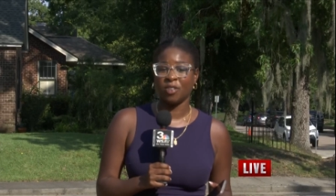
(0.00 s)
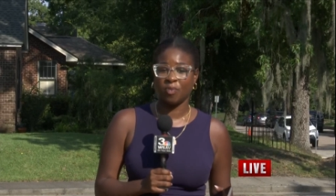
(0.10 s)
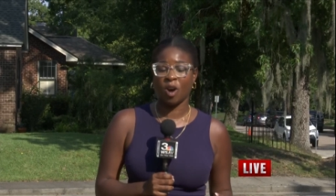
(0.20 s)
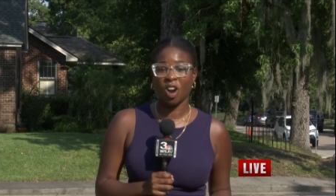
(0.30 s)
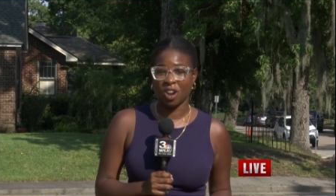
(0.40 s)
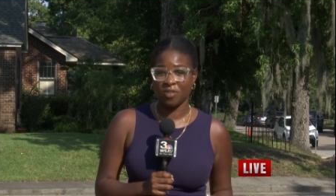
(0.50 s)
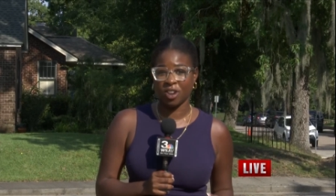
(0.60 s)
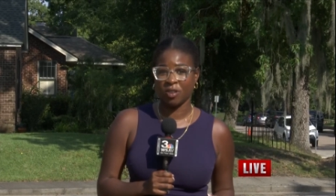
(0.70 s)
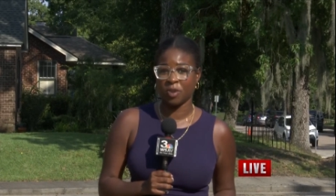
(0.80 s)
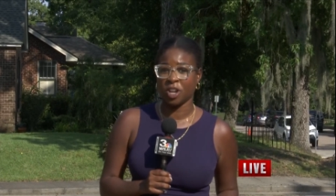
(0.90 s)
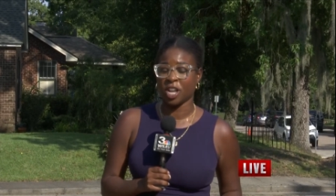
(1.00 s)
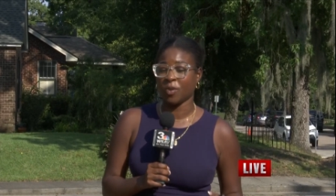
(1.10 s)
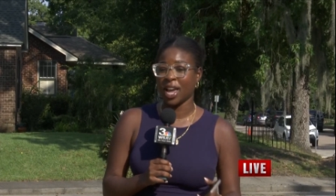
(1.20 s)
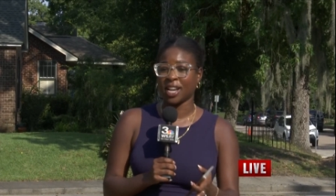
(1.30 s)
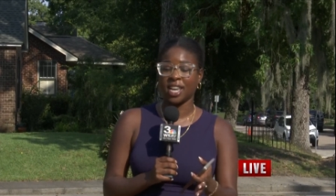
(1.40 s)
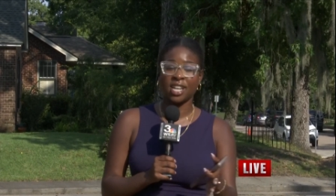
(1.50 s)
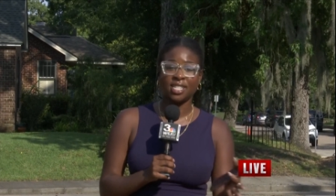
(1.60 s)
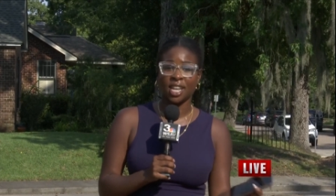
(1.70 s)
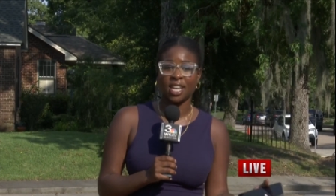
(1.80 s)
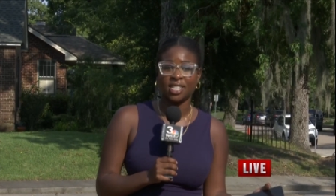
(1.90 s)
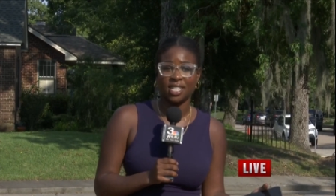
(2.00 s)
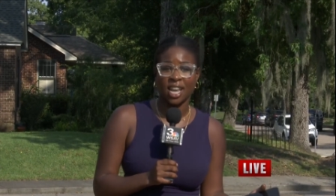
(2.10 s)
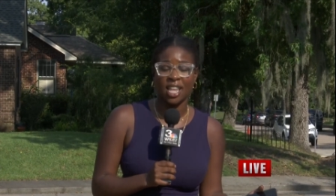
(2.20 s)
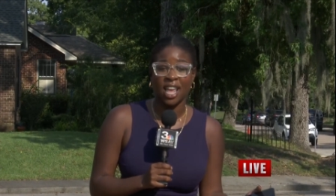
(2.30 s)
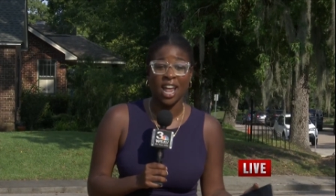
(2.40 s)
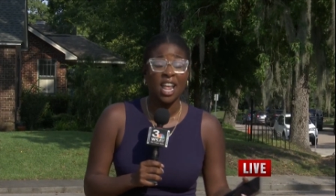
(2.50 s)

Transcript: part of their community. We had kids telling us today that